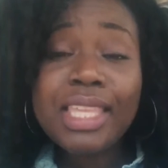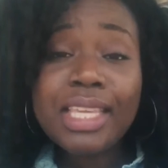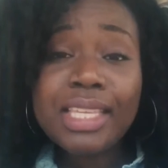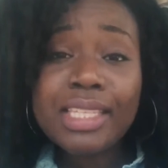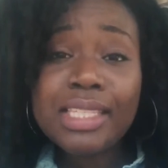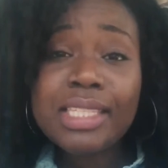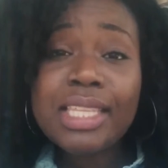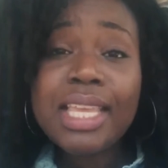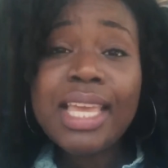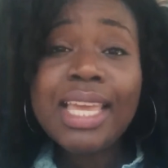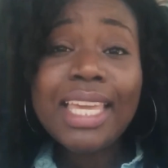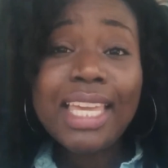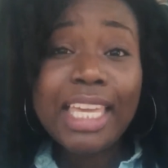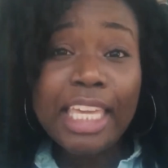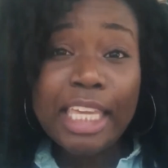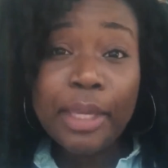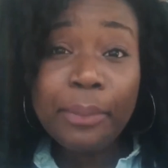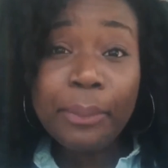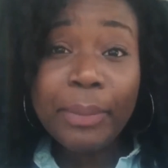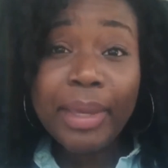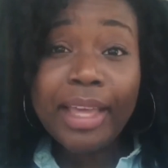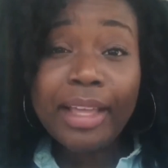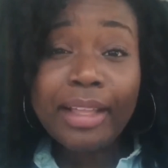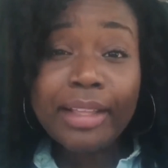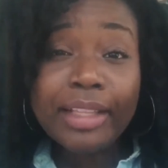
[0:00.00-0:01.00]
this
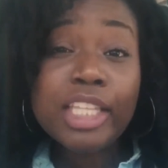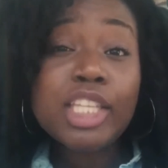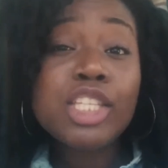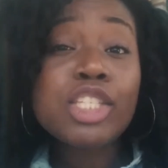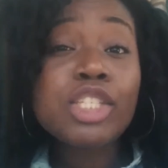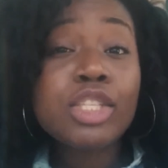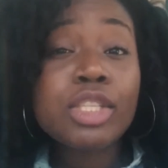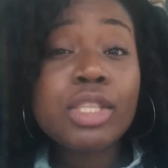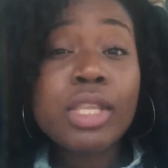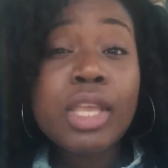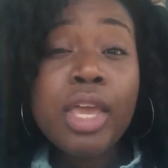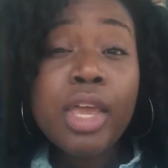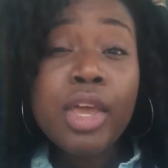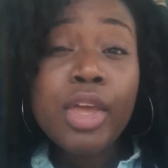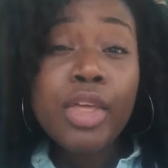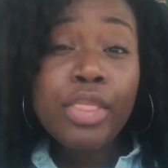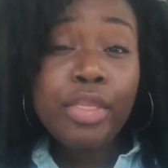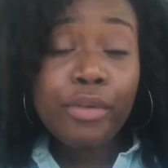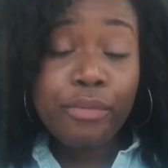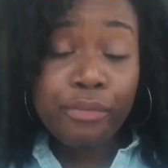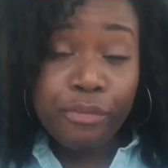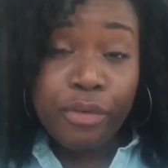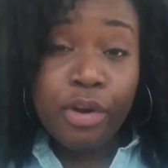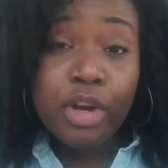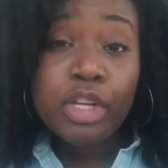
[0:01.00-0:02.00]
email is
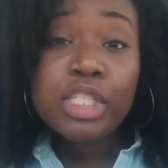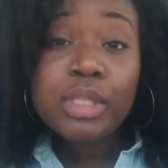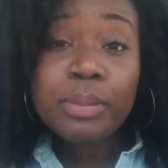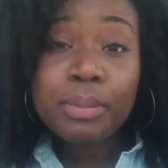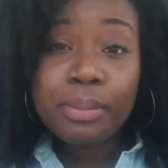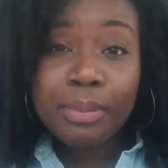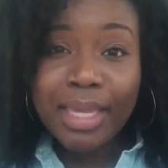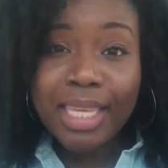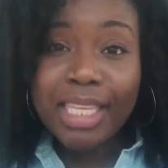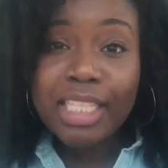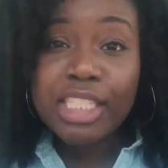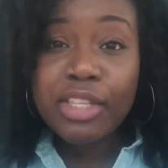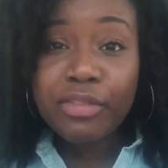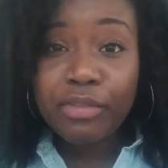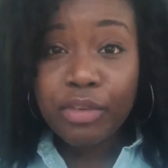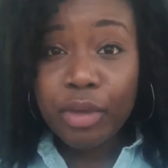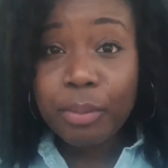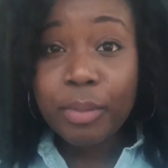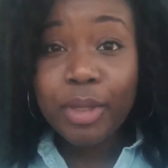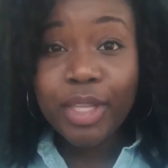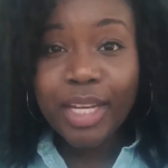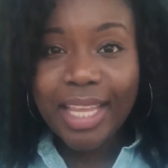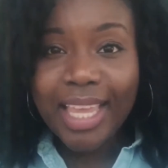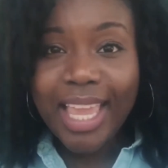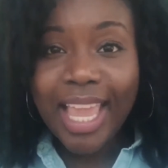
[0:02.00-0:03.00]
the first means of
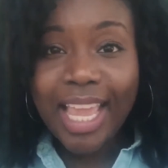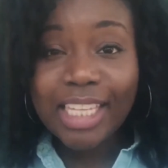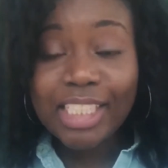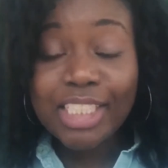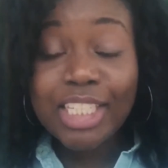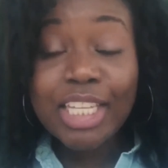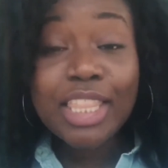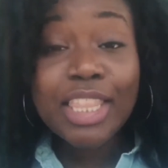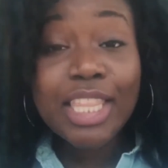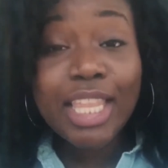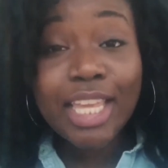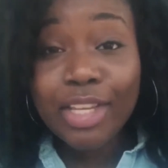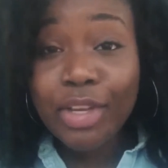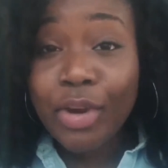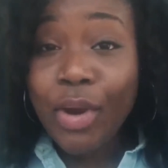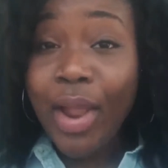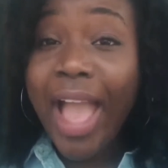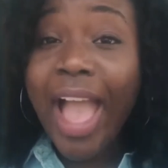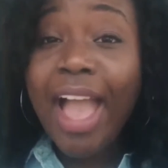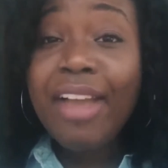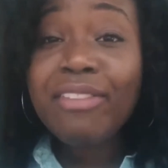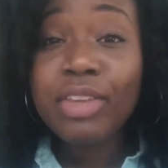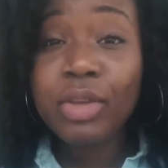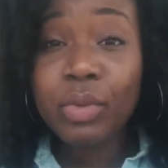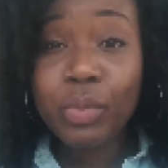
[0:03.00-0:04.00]
communication that you're
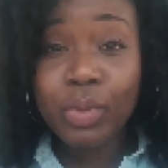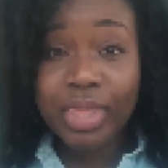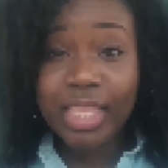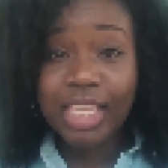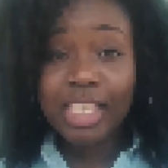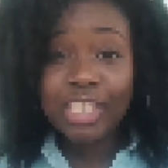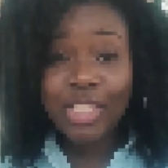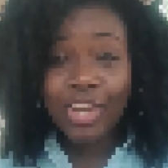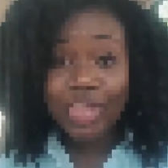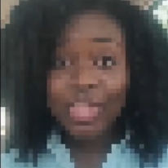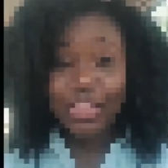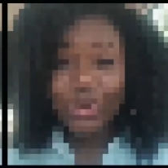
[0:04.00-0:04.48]
having with each